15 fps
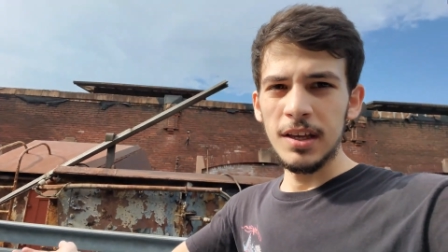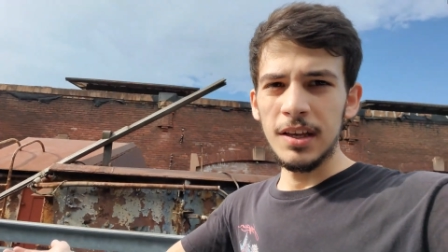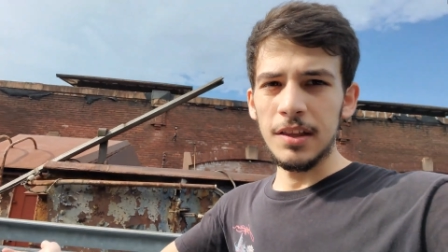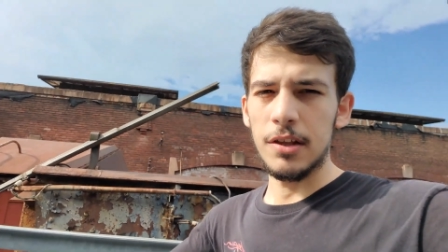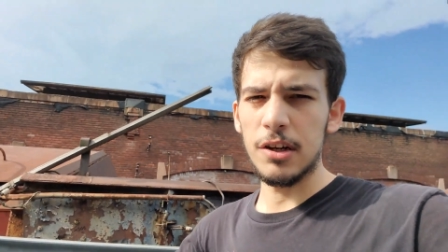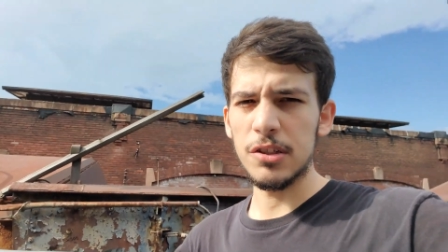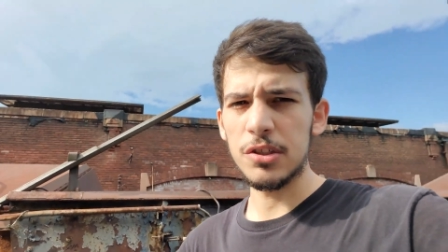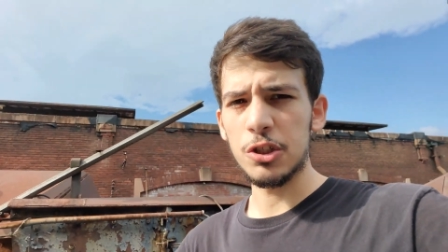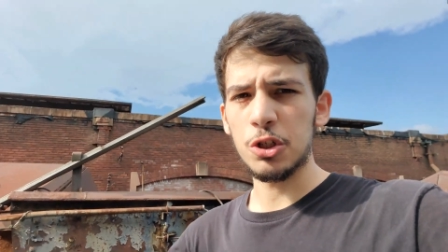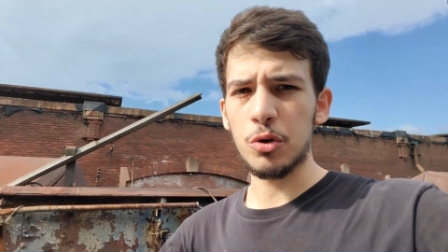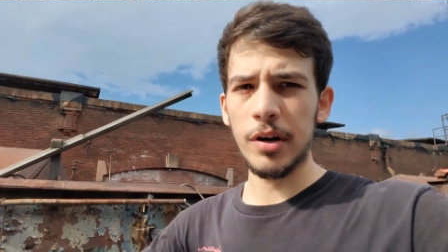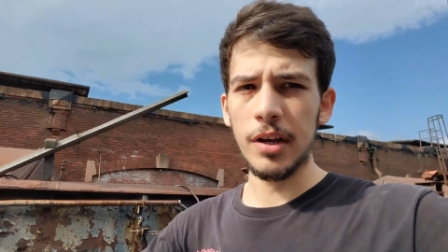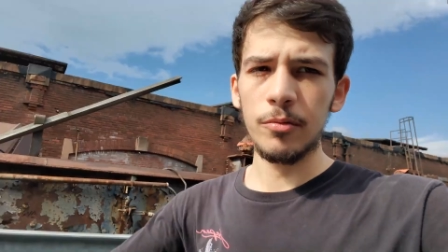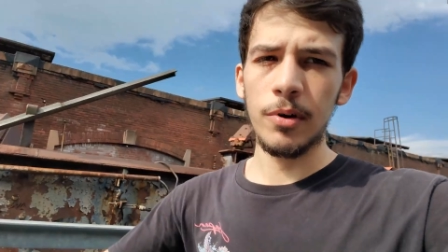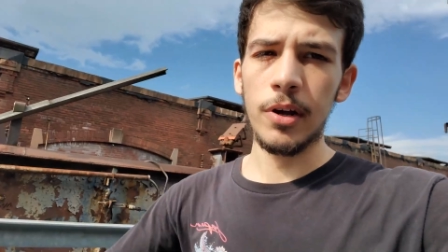there's a
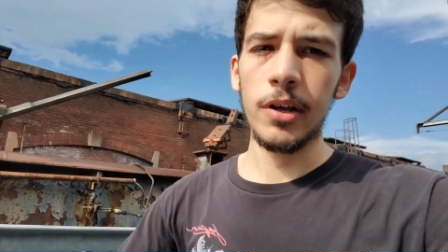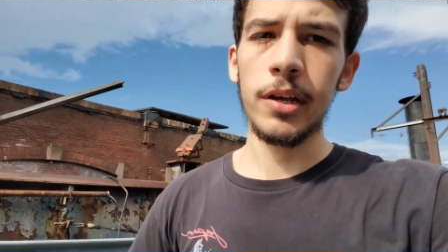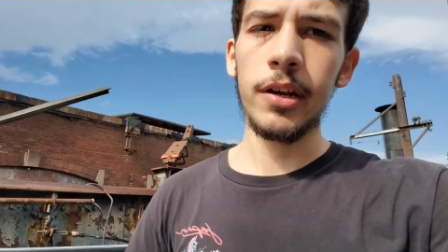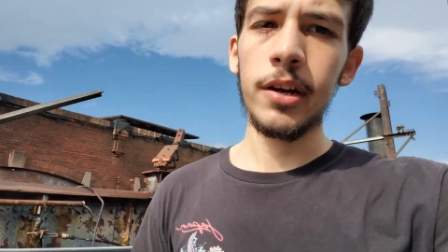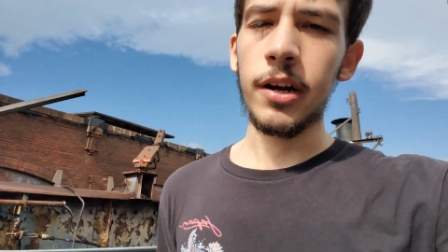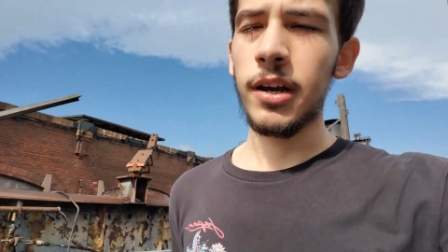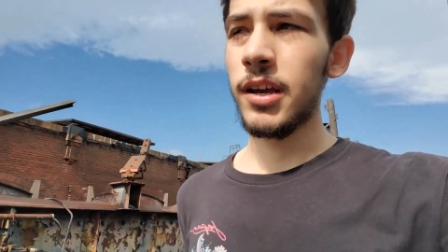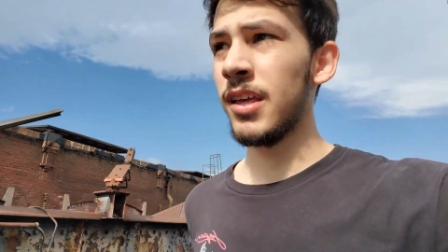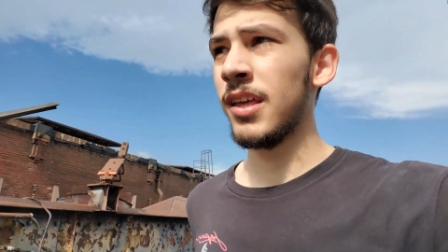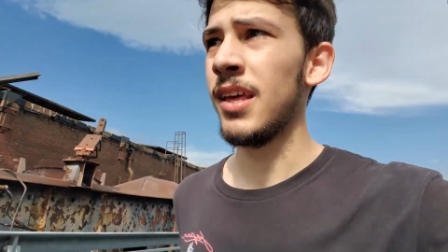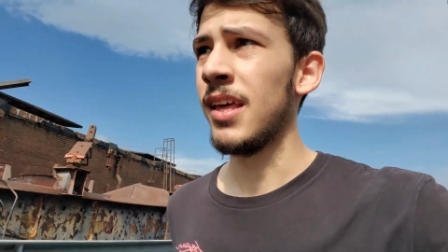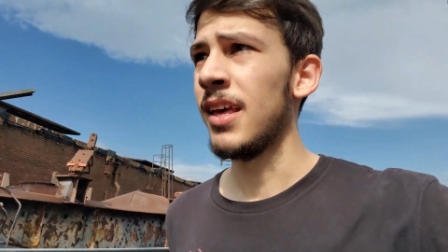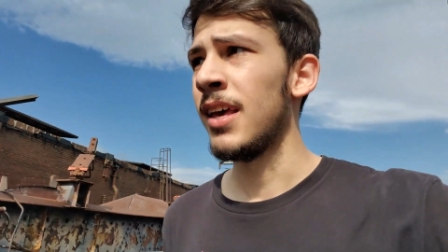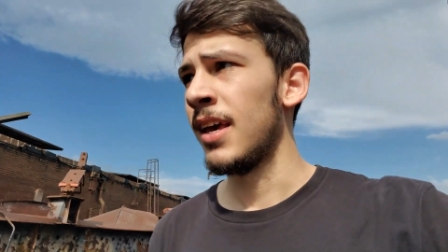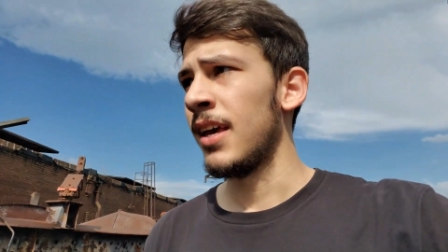train right here.
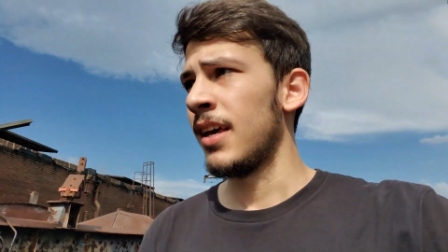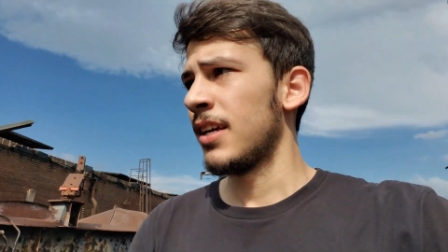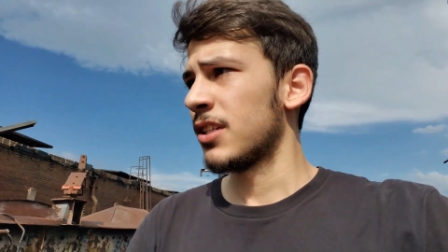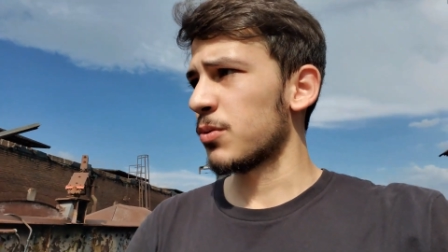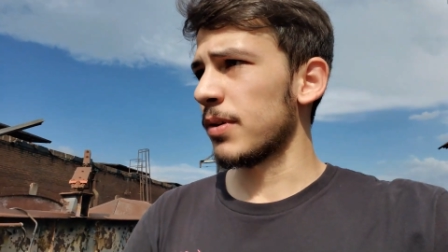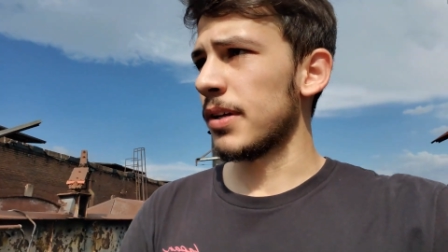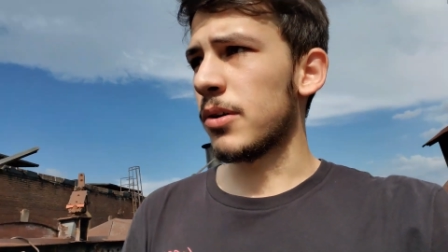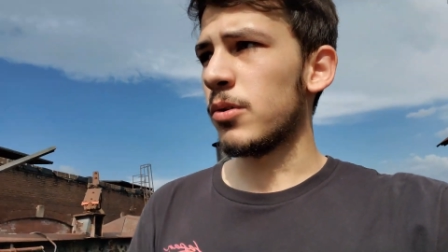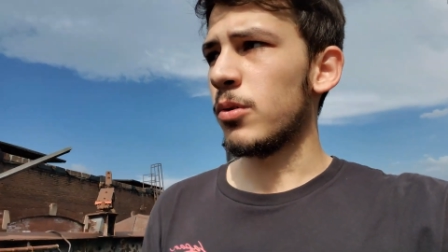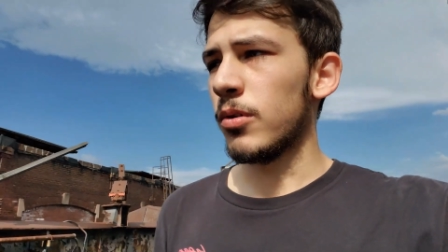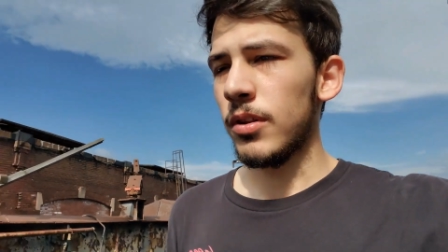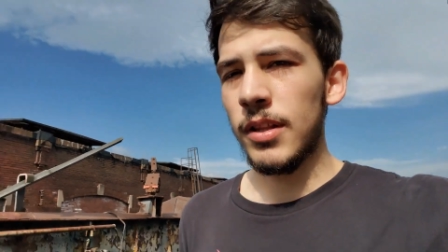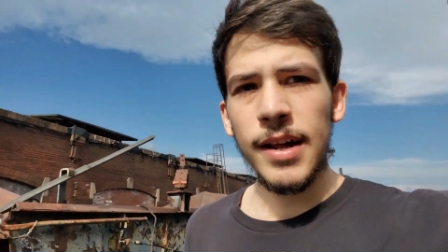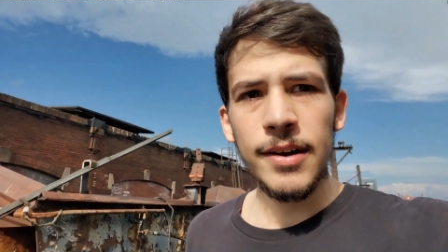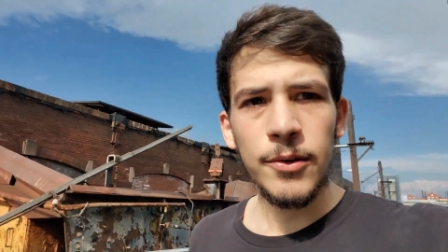It's really cool, a
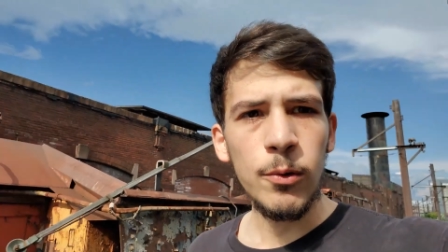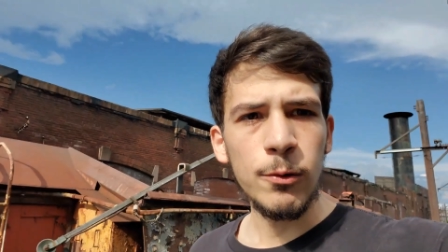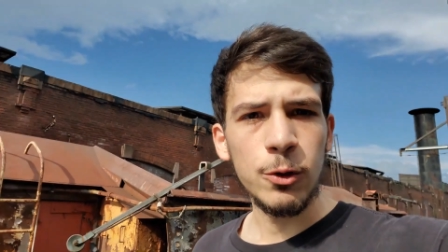lot of old